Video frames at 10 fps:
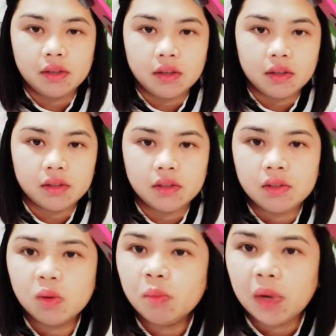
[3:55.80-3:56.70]
because
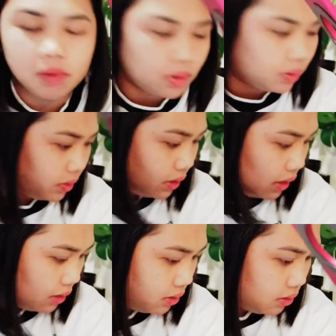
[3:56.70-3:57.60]
there's no manual with
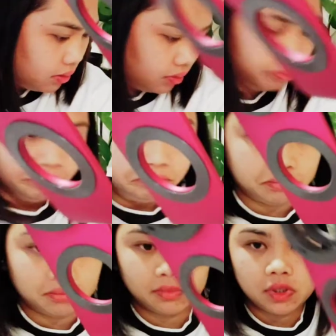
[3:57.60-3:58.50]
it so
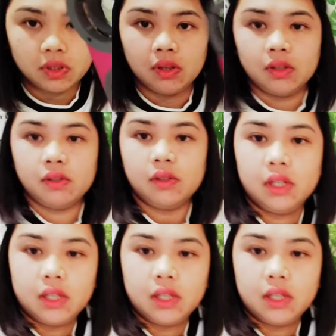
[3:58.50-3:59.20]
so yeah